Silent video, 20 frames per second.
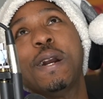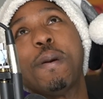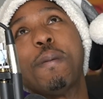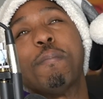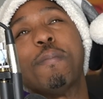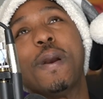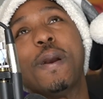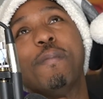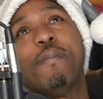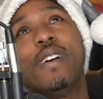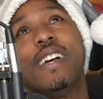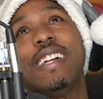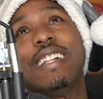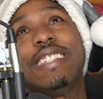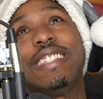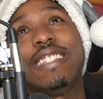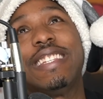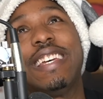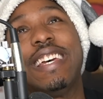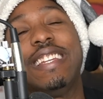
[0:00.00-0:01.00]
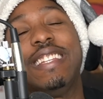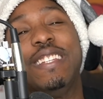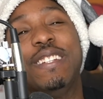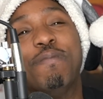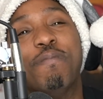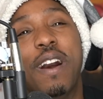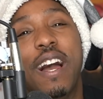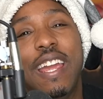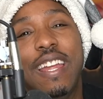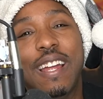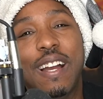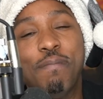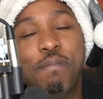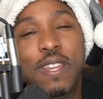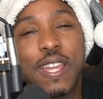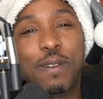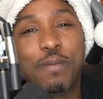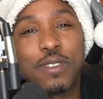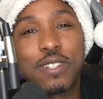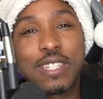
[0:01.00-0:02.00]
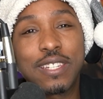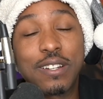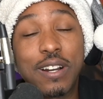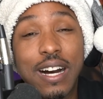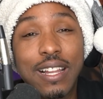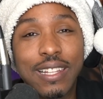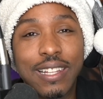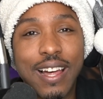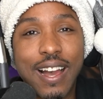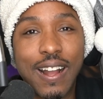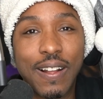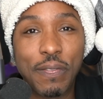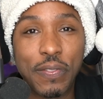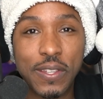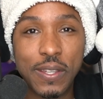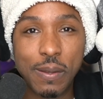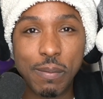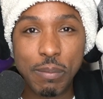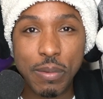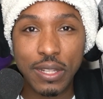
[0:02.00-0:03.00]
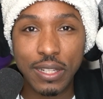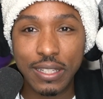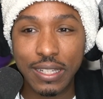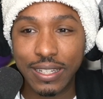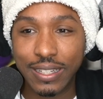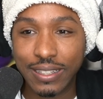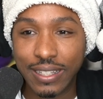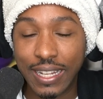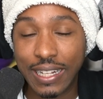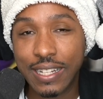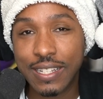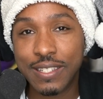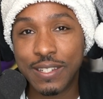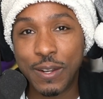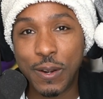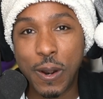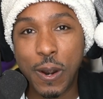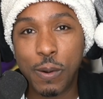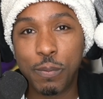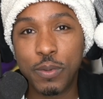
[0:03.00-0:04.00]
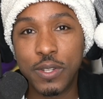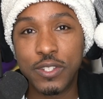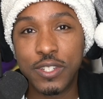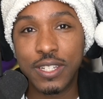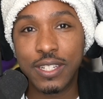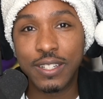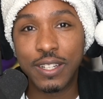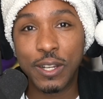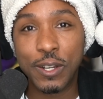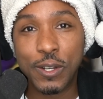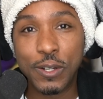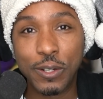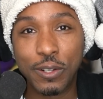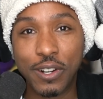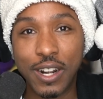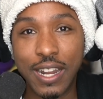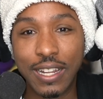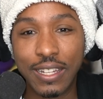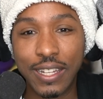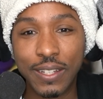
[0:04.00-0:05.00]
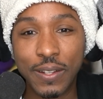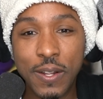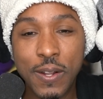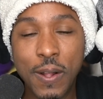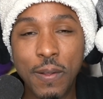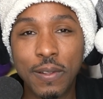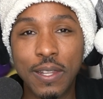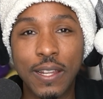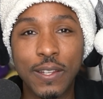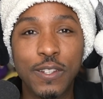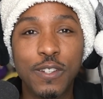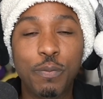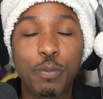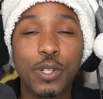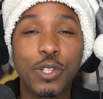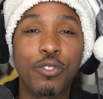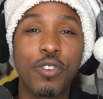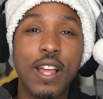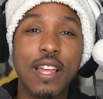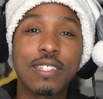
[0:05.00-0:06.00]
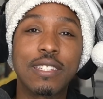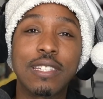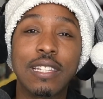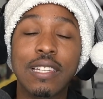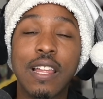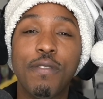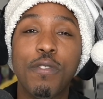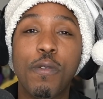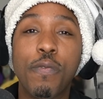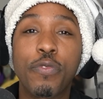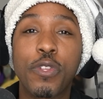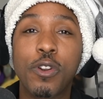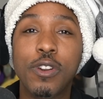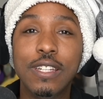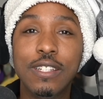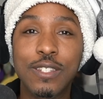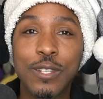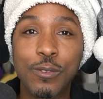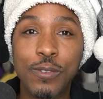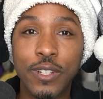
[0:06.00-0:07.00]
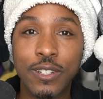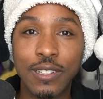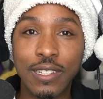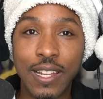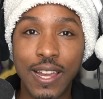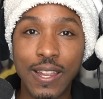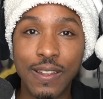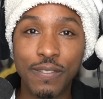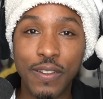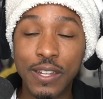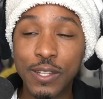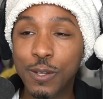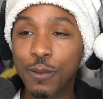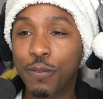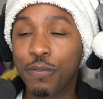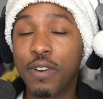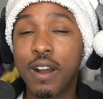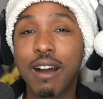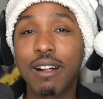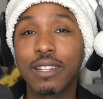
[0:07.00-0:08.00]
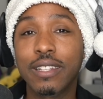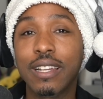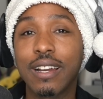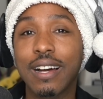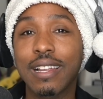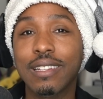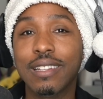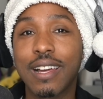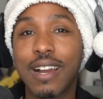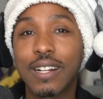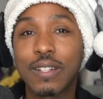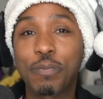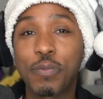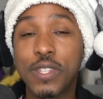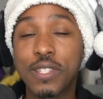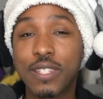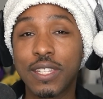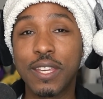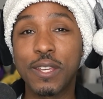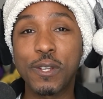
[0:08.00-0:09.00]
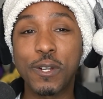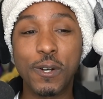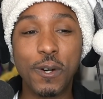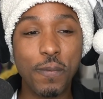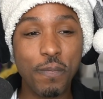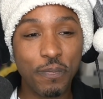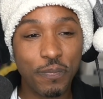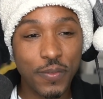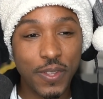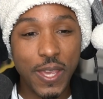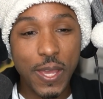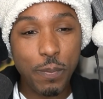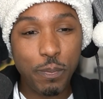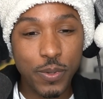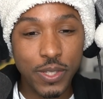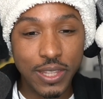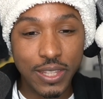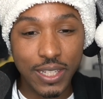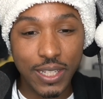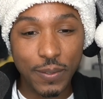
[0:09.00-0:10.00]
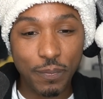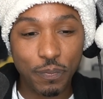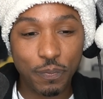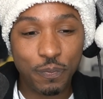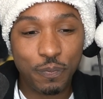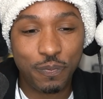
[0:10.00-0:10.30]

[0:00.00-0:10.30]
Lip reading: My man said you might be able to unlock the ability, like it's an RPG code, right? Like you progress to level 32 in your life and you finally unlock the skill, empathy.